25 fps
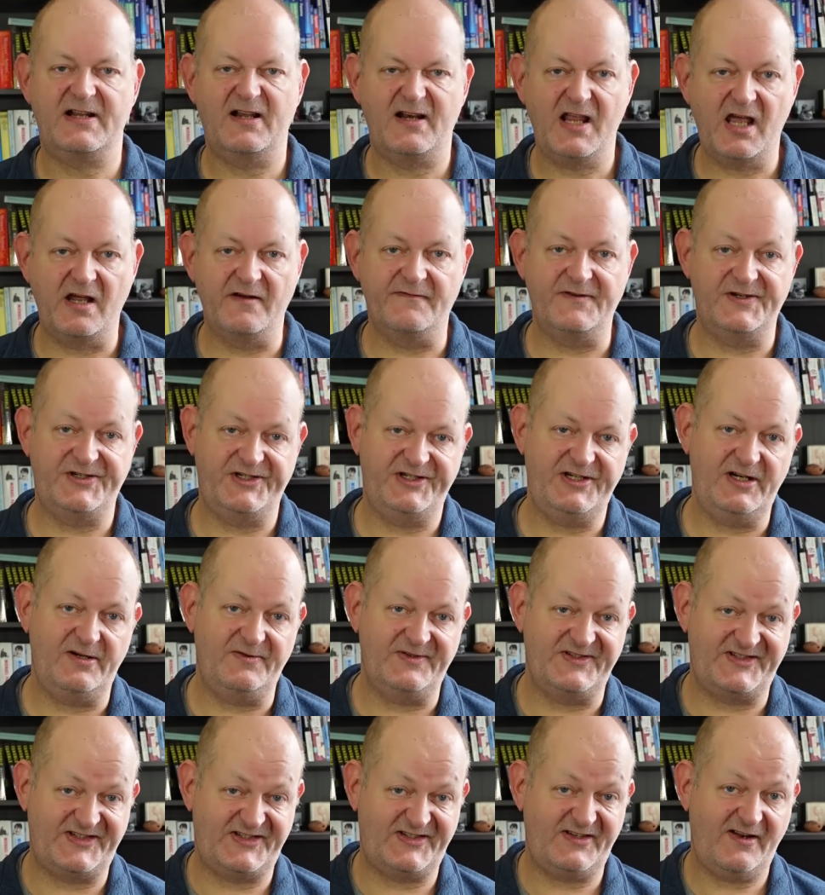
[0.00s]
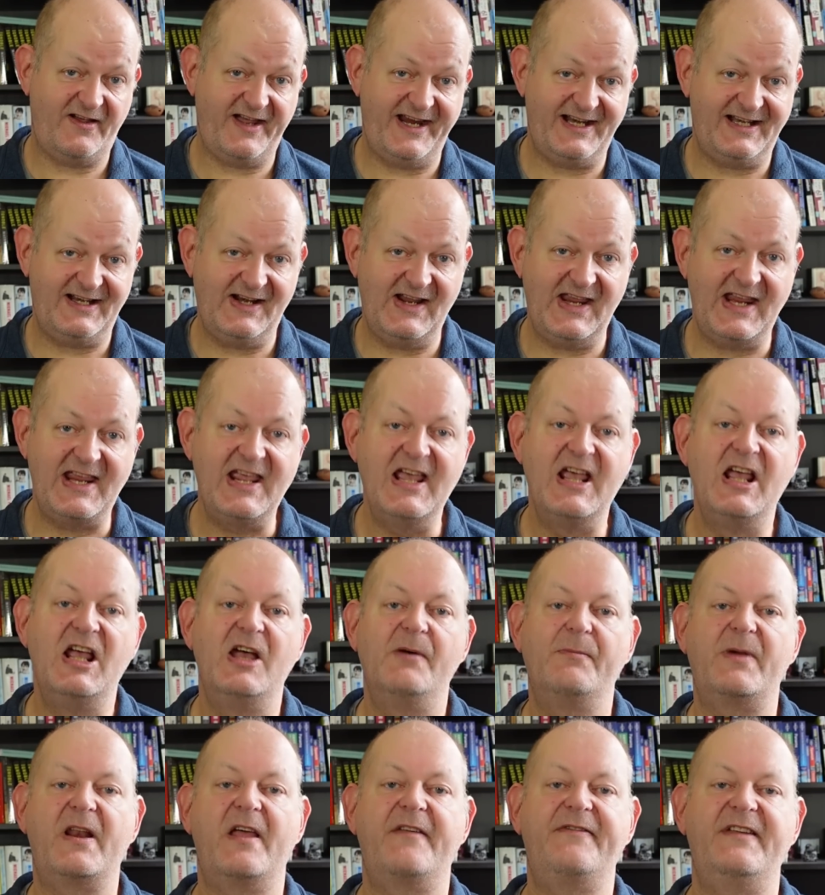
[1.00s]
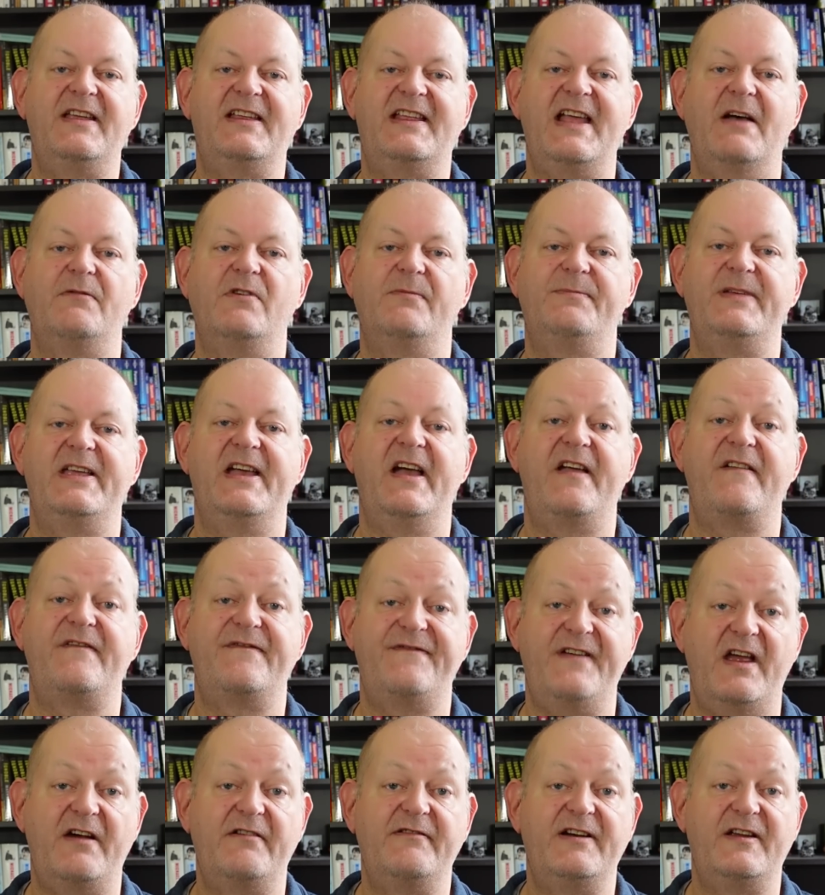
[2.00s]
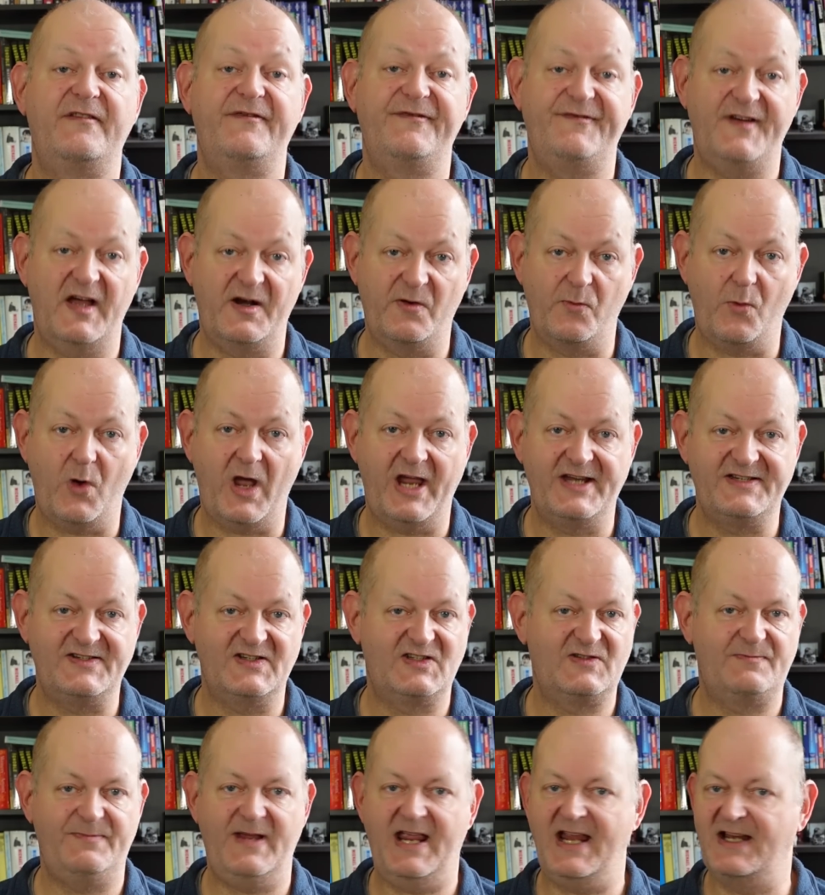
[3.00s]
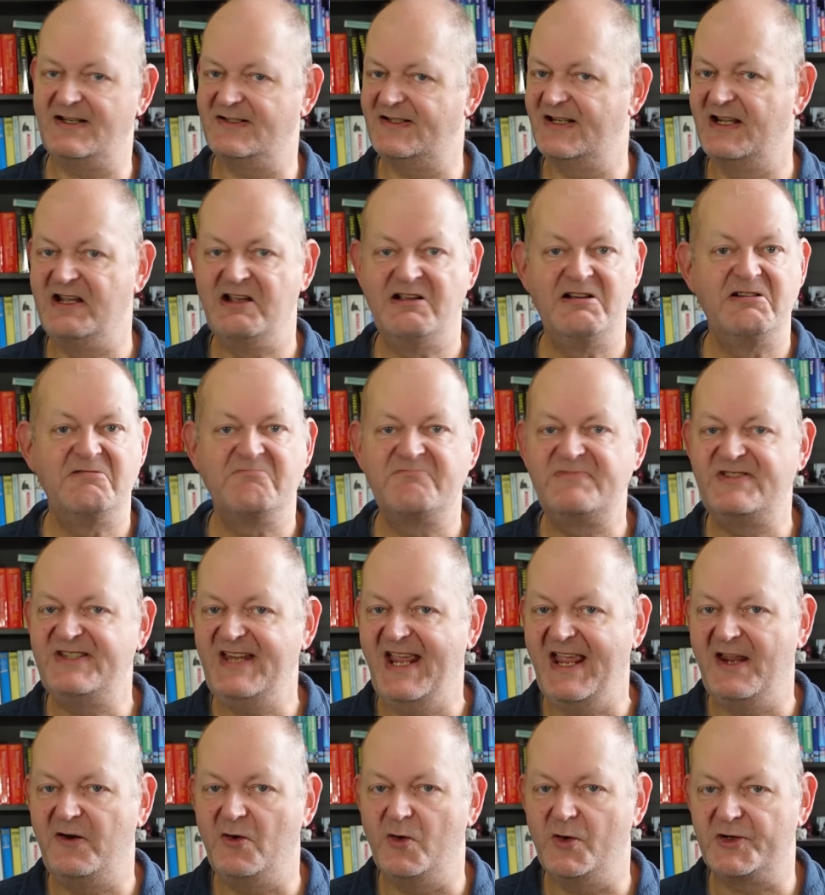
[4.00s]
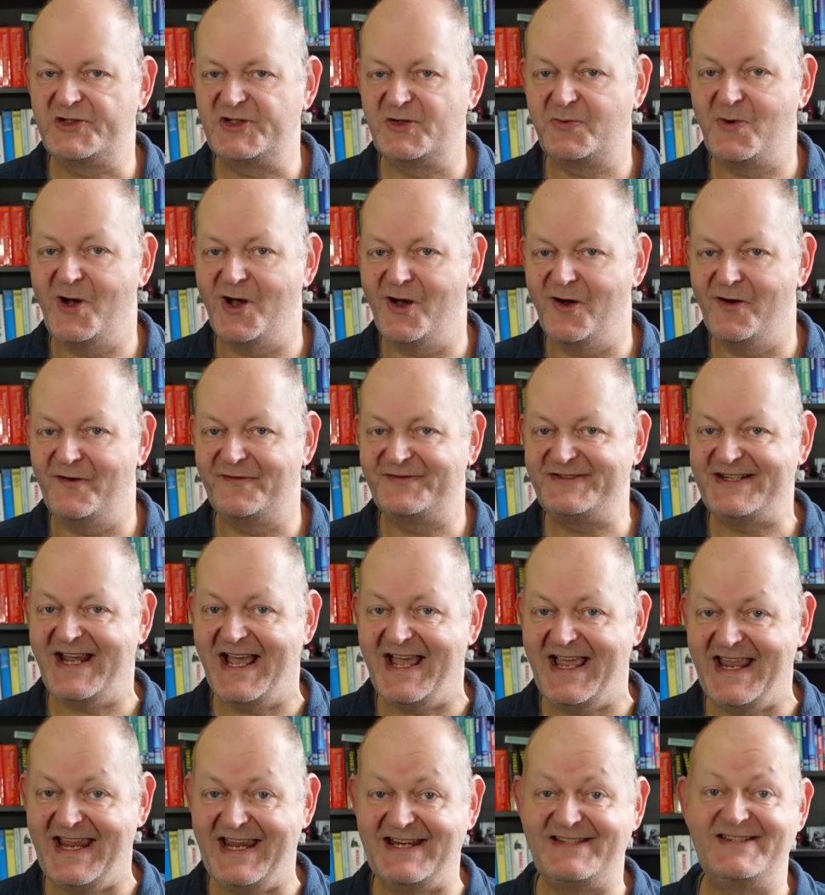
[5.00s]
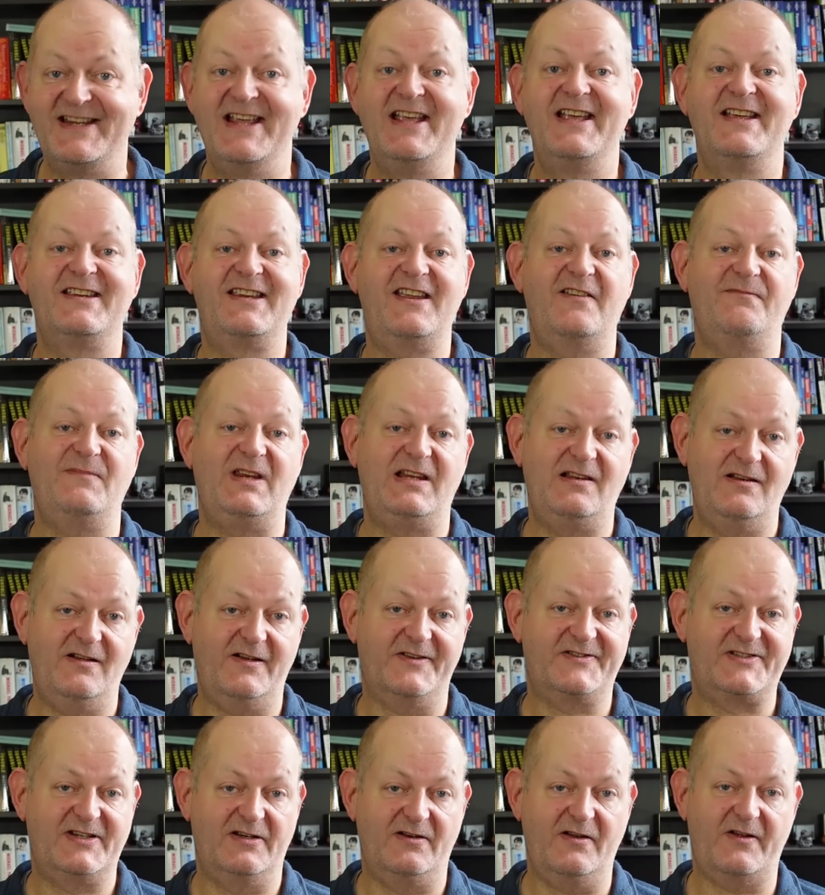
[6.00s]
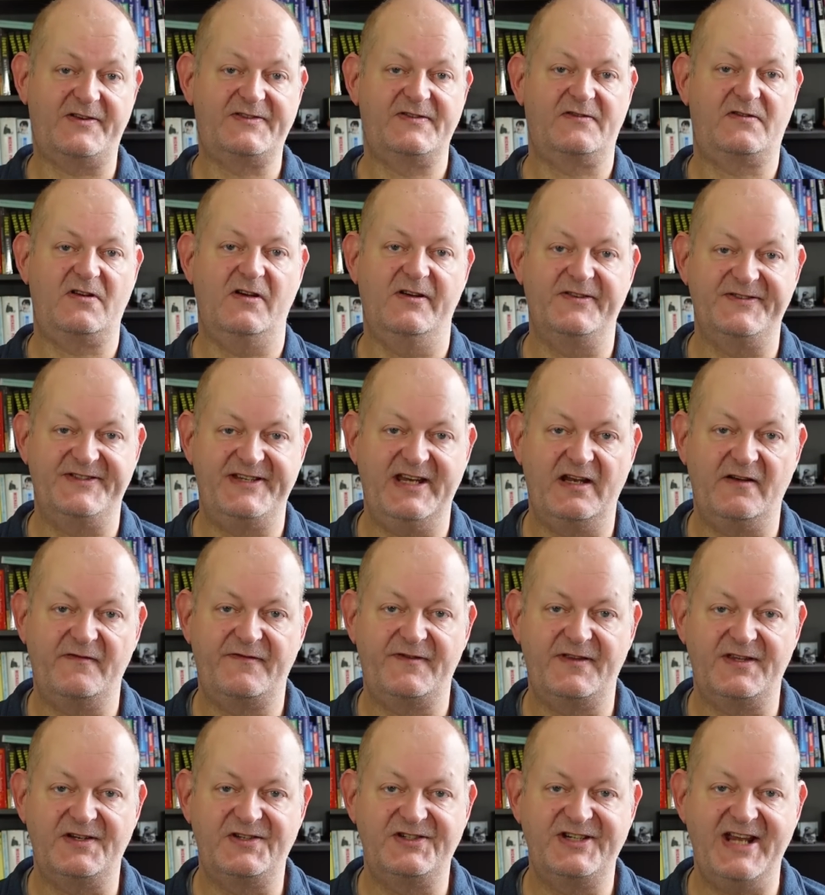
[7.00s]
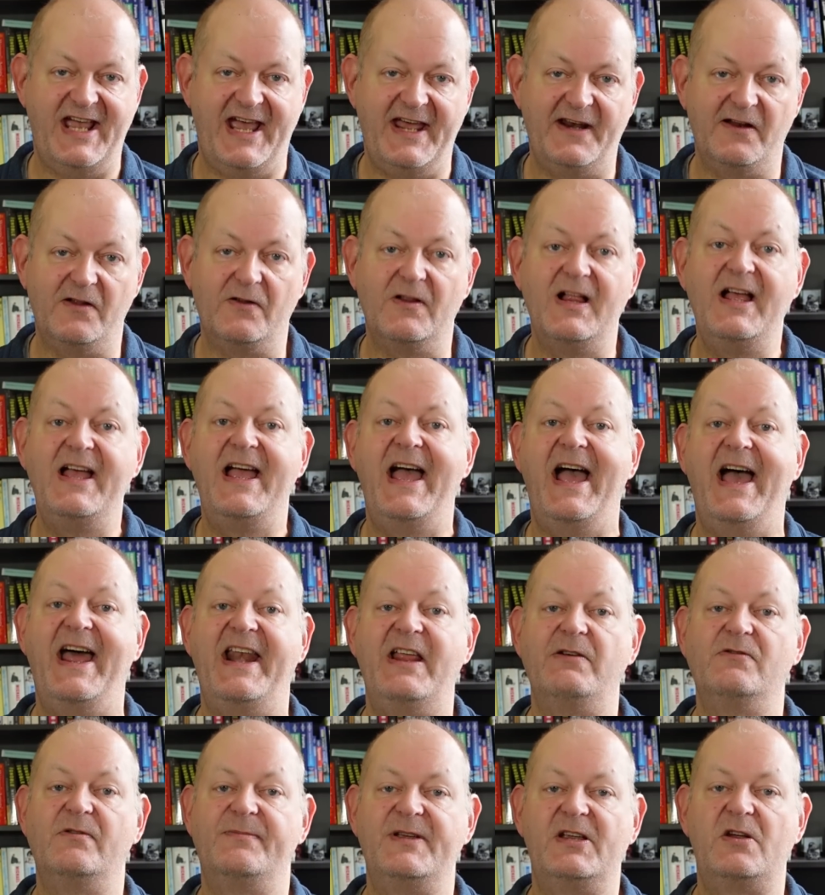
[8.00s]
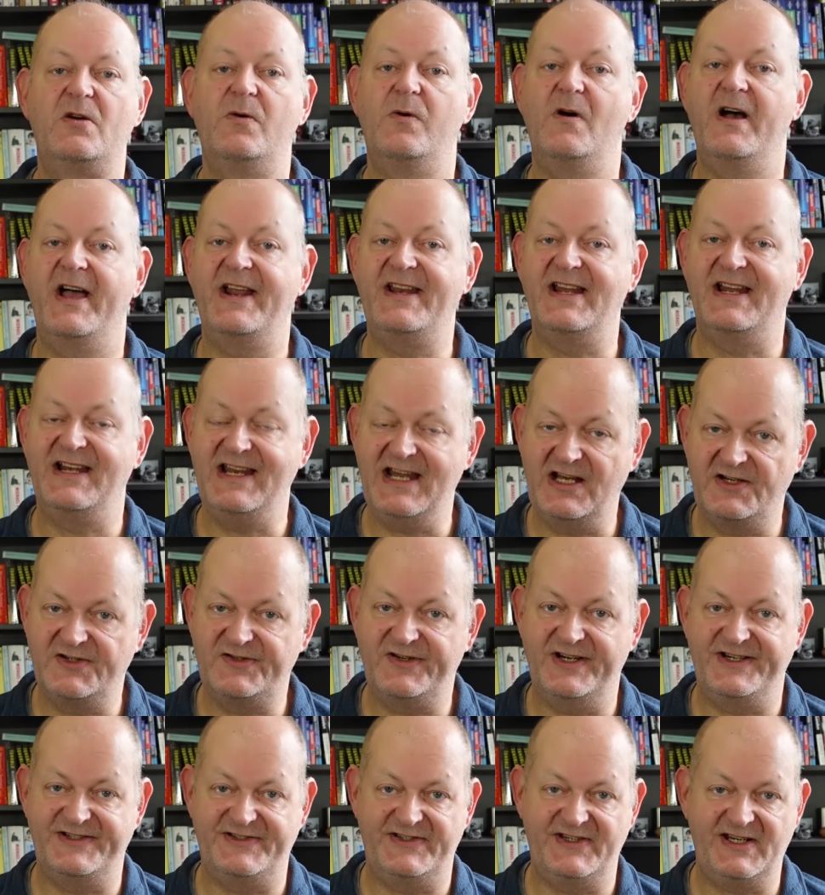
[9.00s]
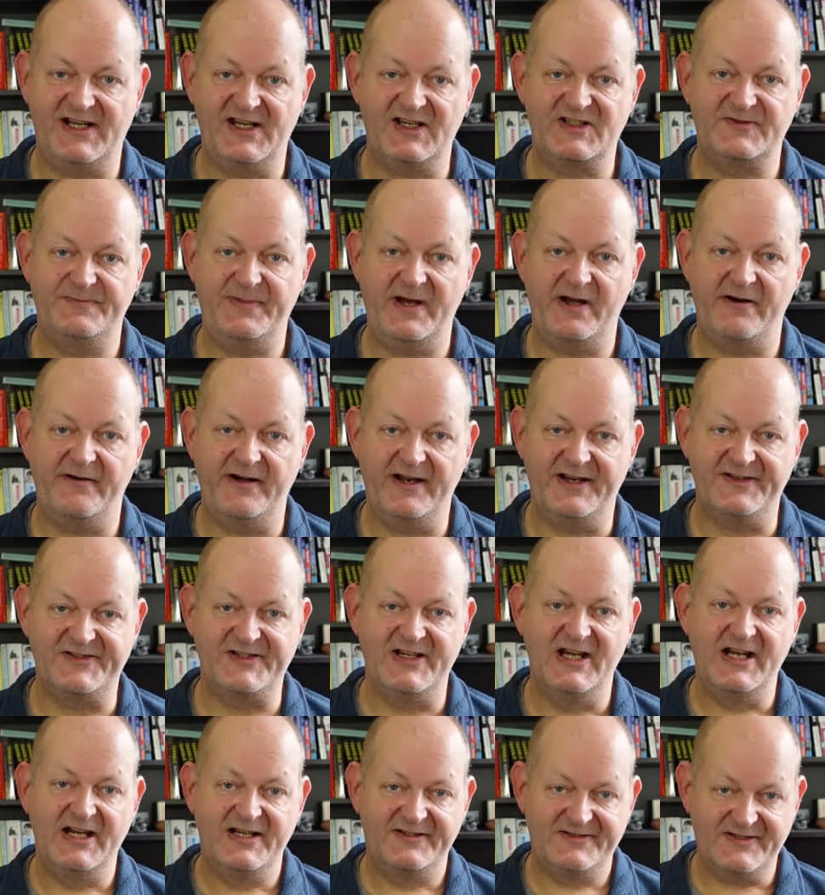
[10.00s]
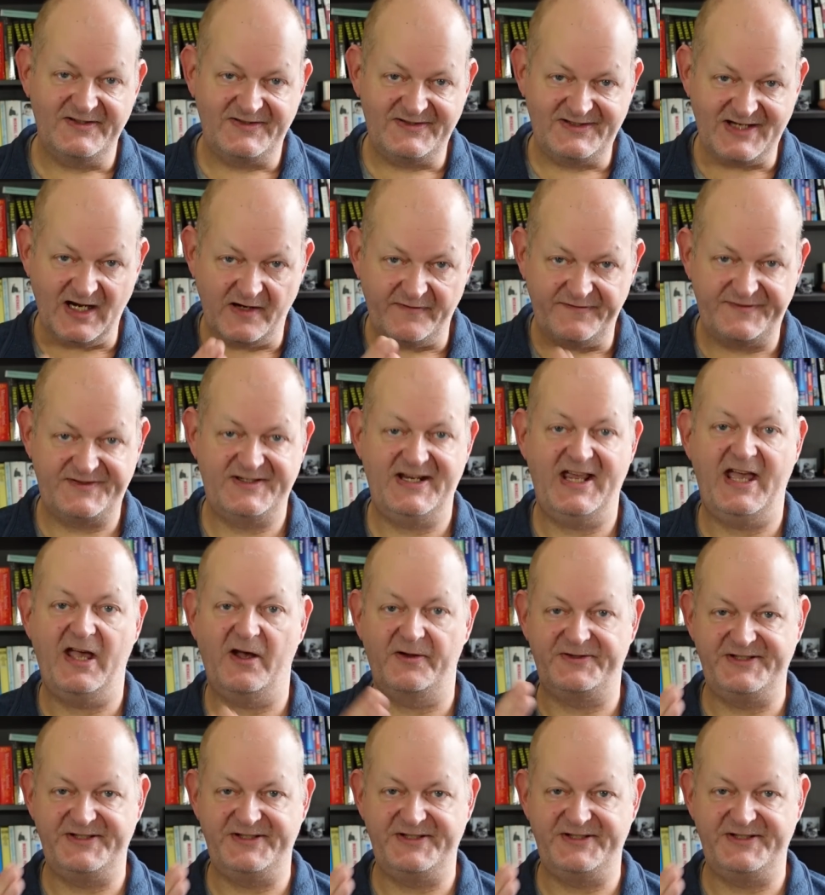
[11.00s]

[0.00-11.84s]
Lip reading: I'll overshoot slightly, but I think that would be a very fun way to spend 10 or 12 days, give me lots and lots of content for the channel, and it will be quite an interesting experience to dovetail